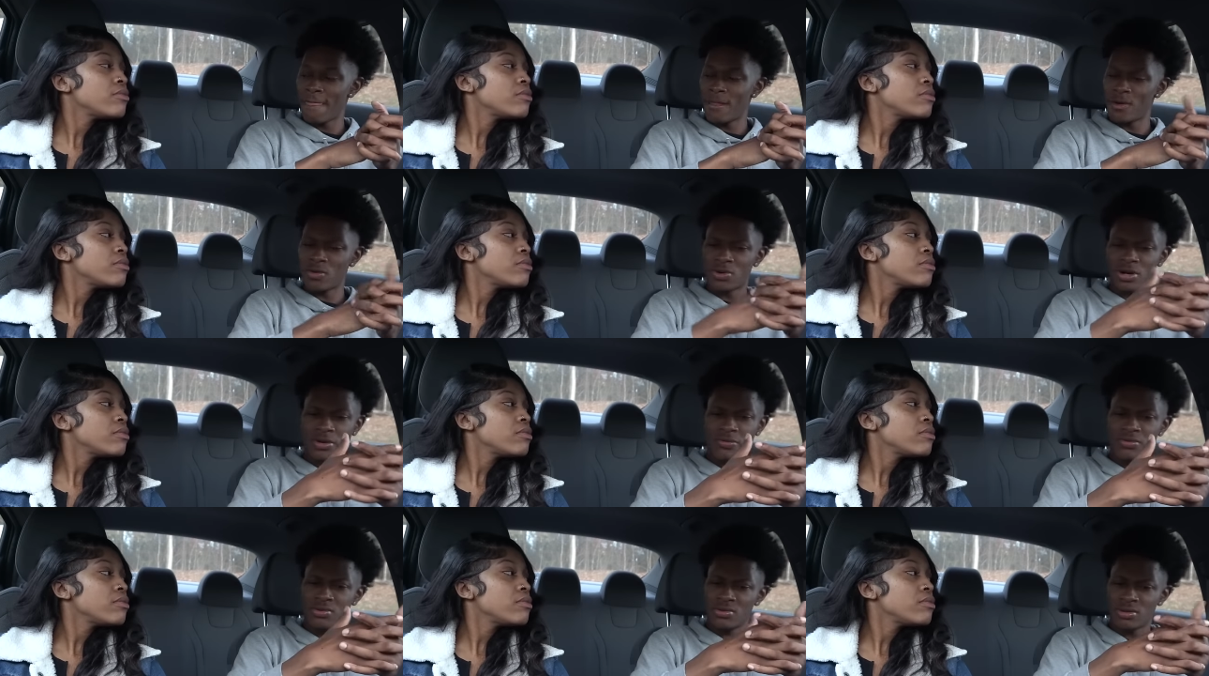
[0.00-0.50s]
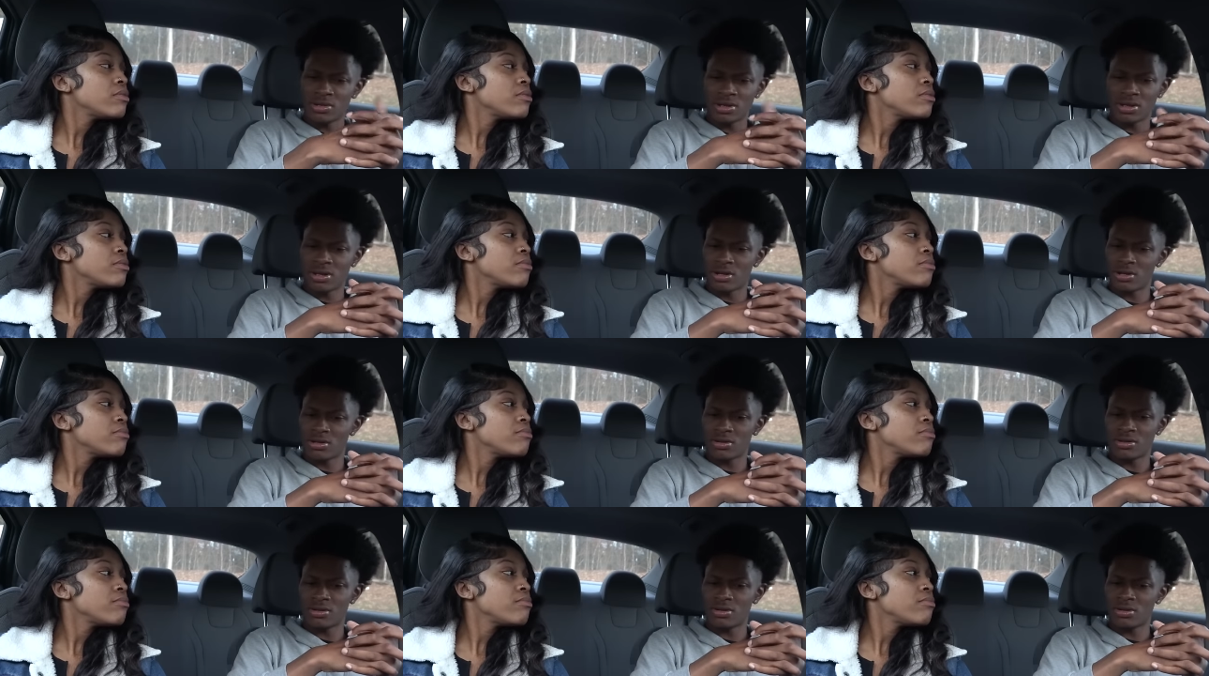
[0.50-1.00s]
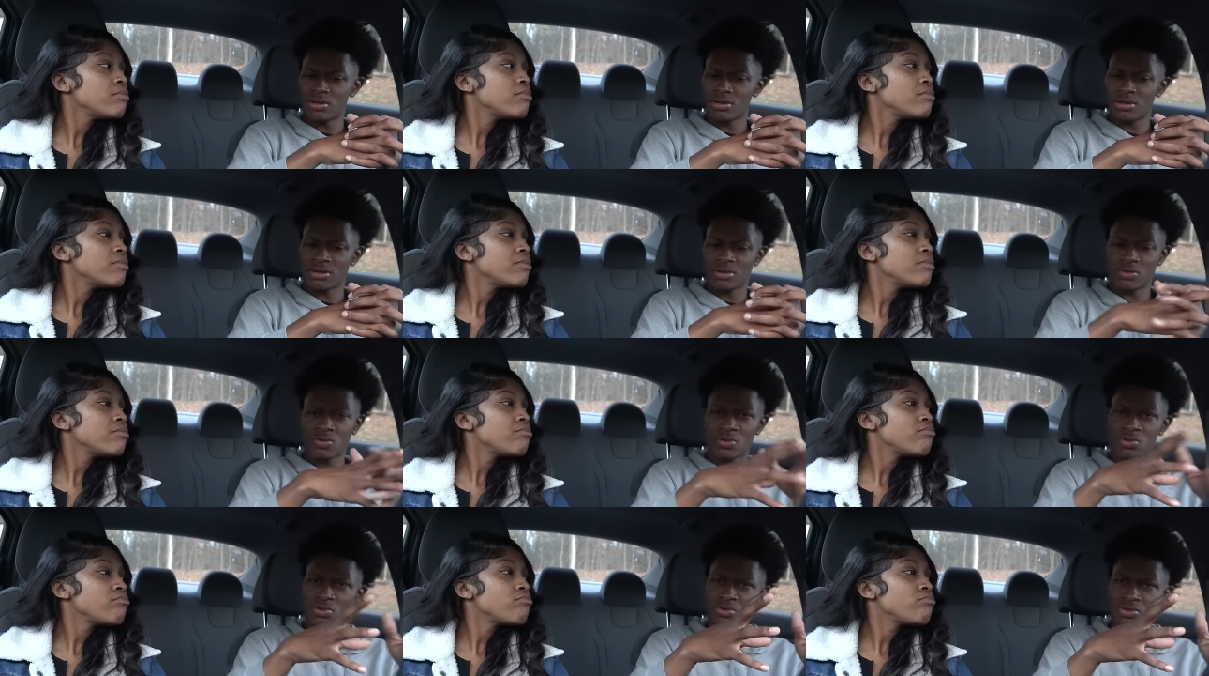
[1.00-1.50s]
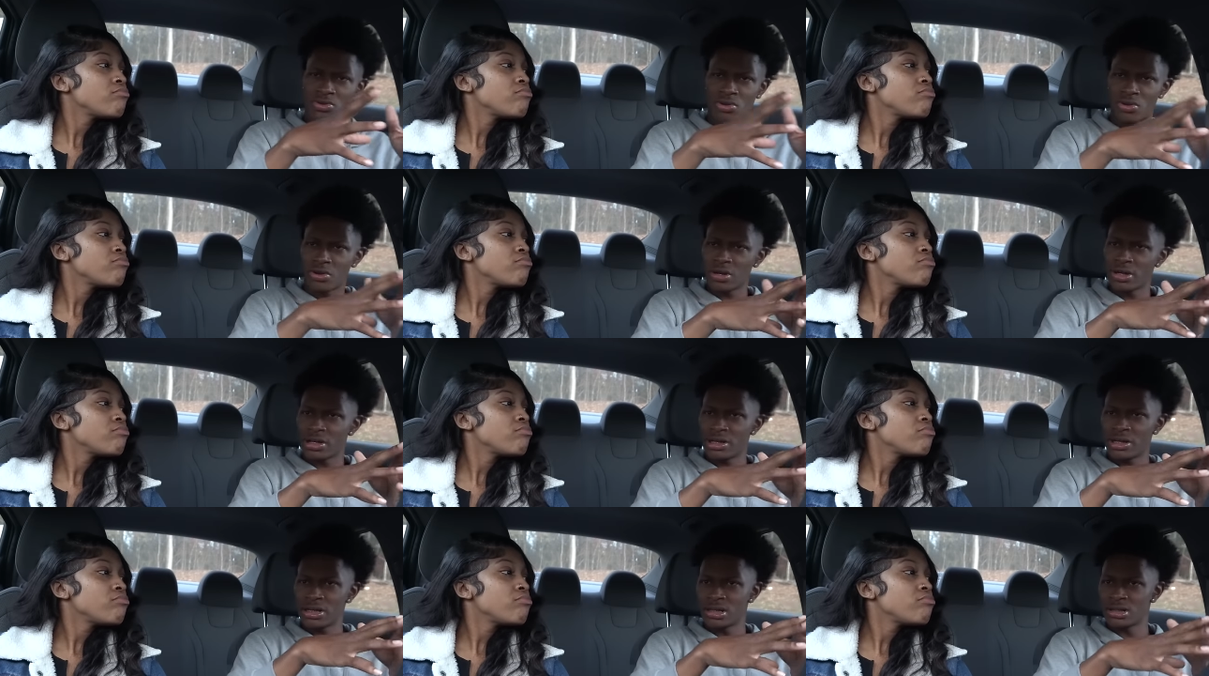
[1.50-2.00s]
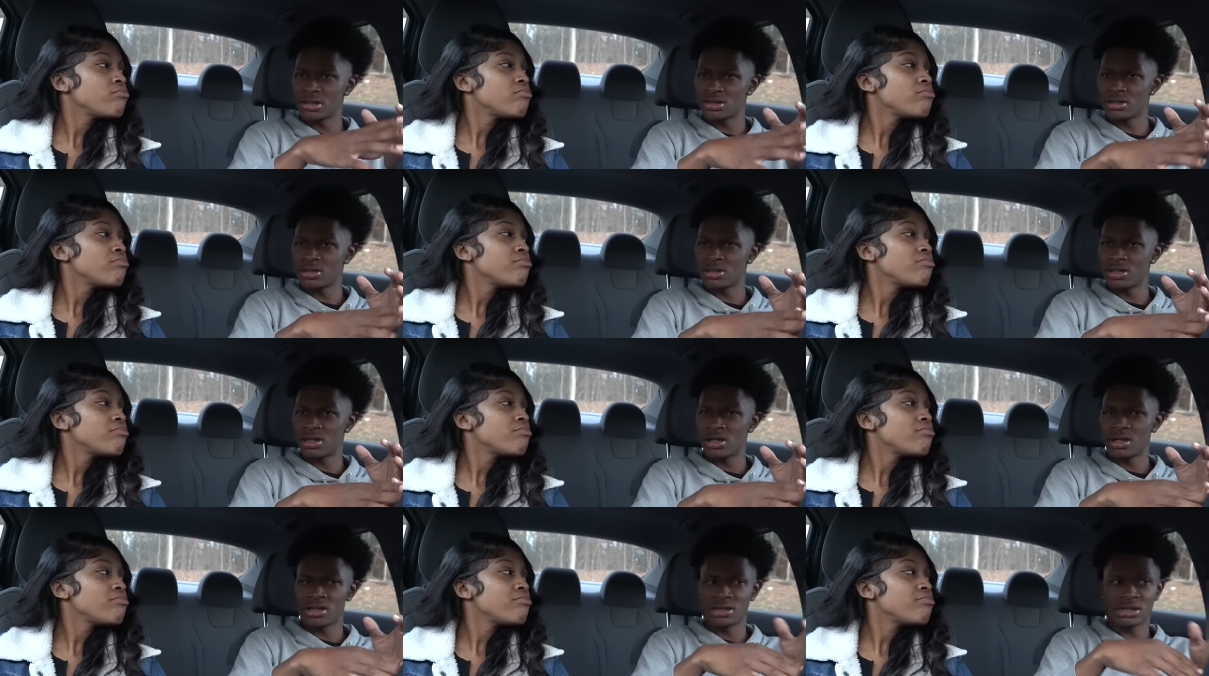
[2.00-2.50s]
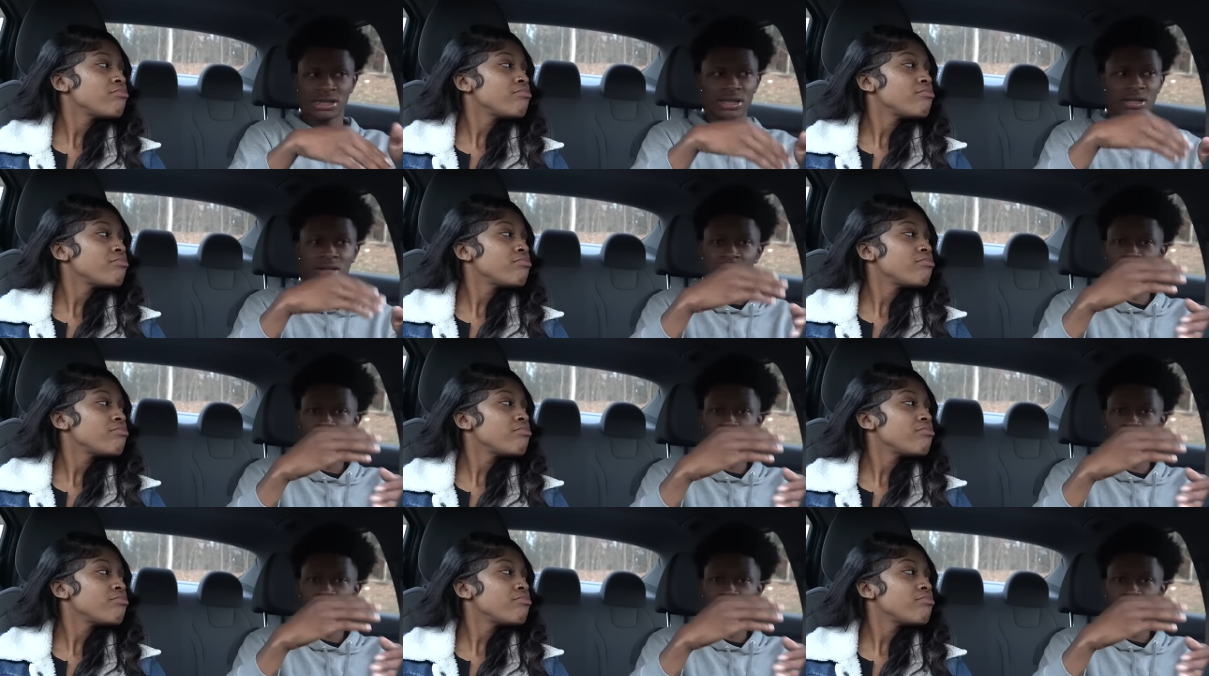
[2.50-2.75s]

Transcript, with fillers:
Speaker 1: Wherever you wanna go. Root Chris. Sit